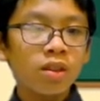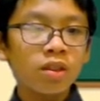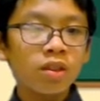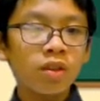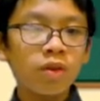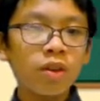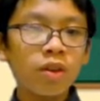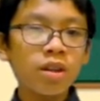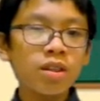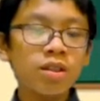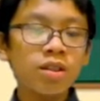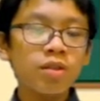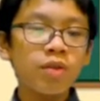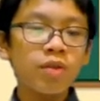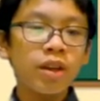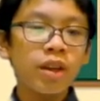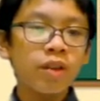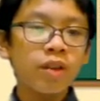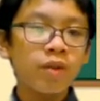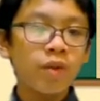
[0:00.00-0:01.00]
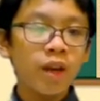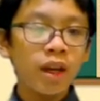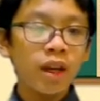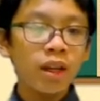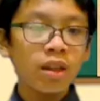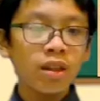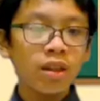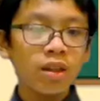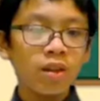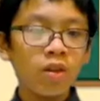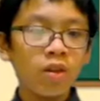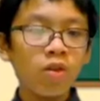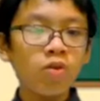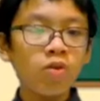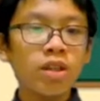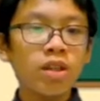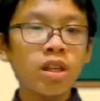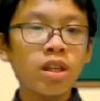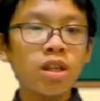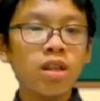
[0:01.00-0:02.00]
So first we can find
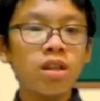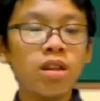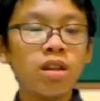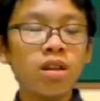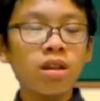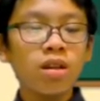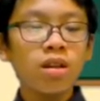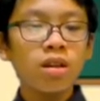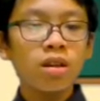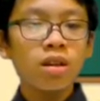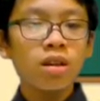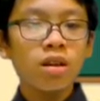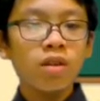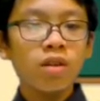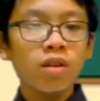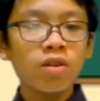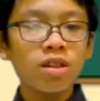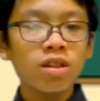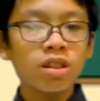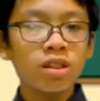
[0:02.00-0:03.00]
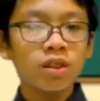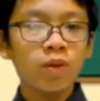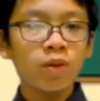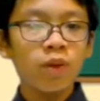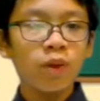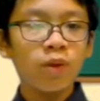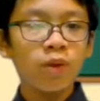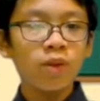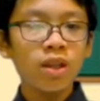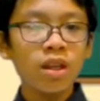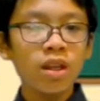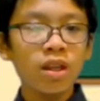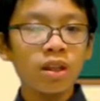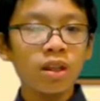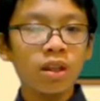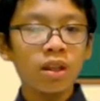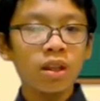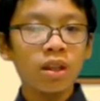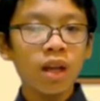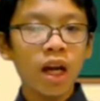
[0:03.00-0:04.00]
OD, which is
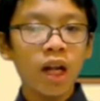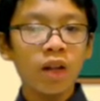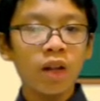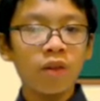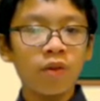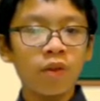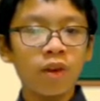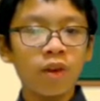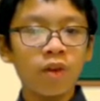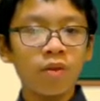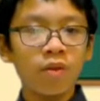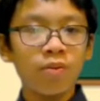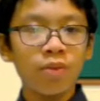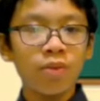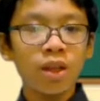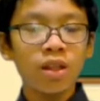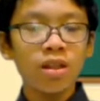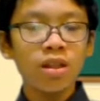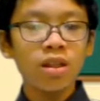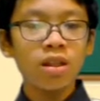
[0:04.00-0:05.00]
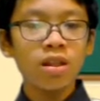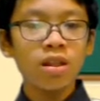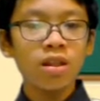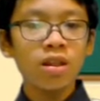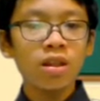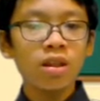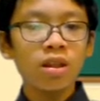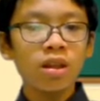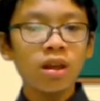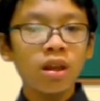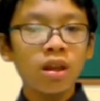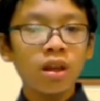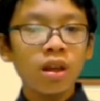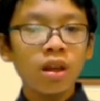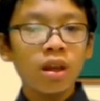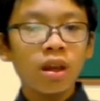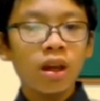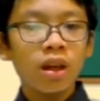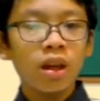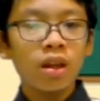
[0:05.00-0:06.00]
15, half of BD.
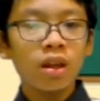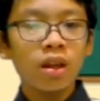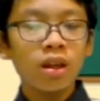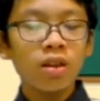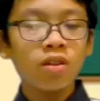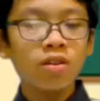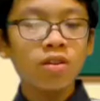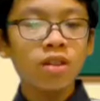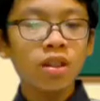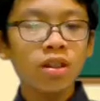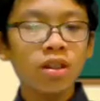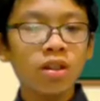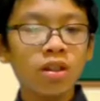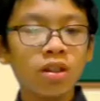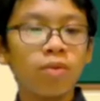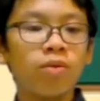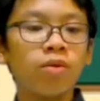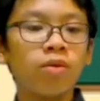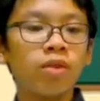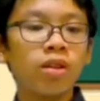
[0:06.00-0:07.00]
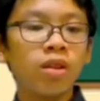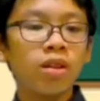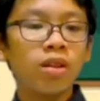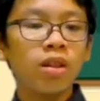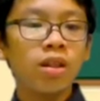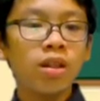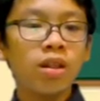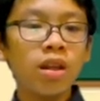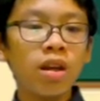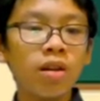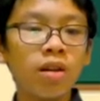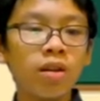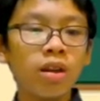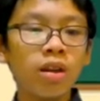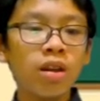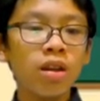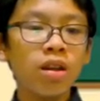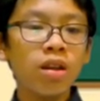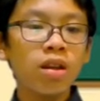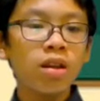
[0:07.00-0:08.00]
And then using the, the
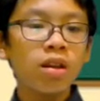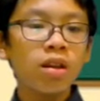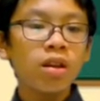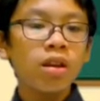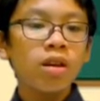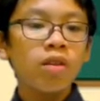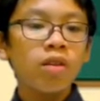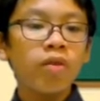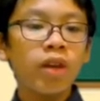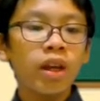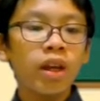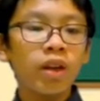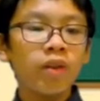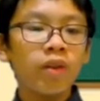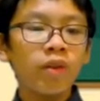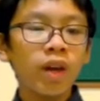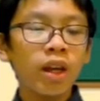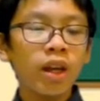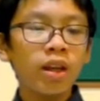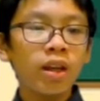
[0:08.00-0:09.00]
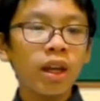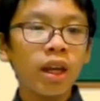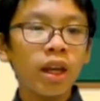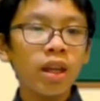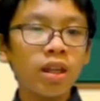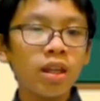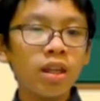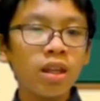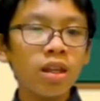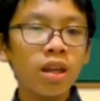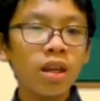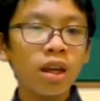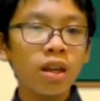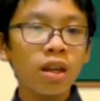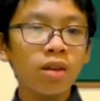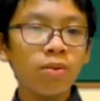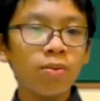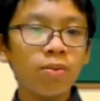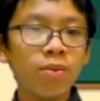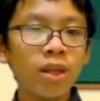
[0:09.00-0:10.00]
theory, we can find AD
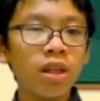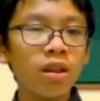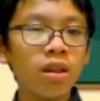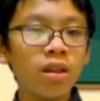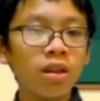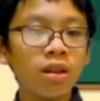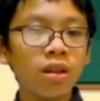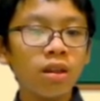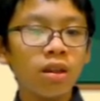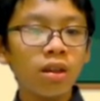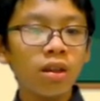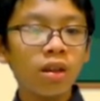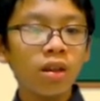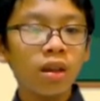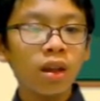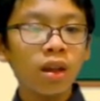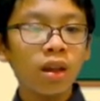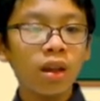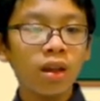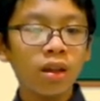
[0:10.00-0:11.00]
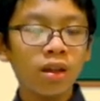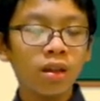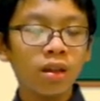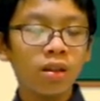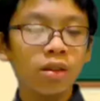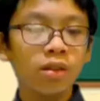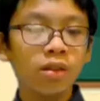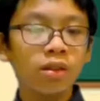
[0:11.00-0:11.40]
and BA,